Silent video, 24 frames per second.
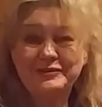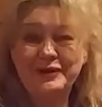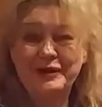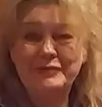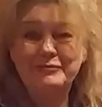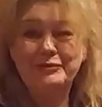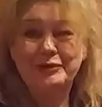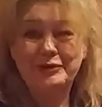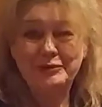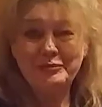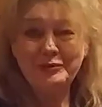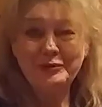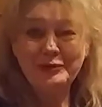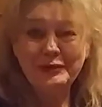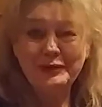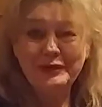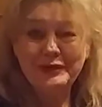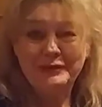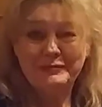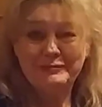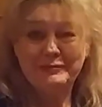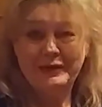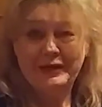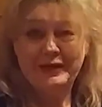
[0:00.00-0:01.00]
I'm going to put it
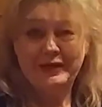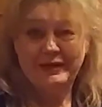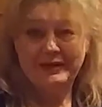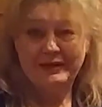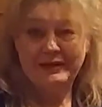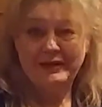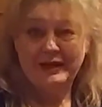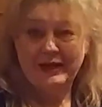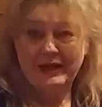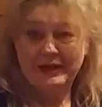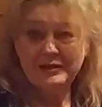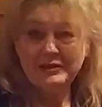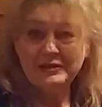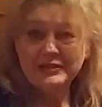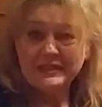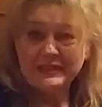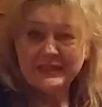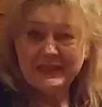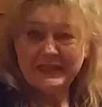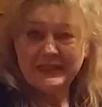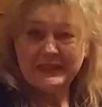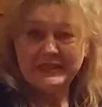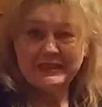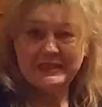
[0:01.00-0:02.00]
in my iron
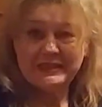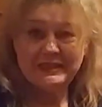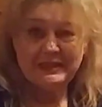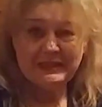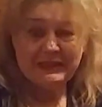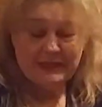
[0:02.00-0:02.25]
skillet.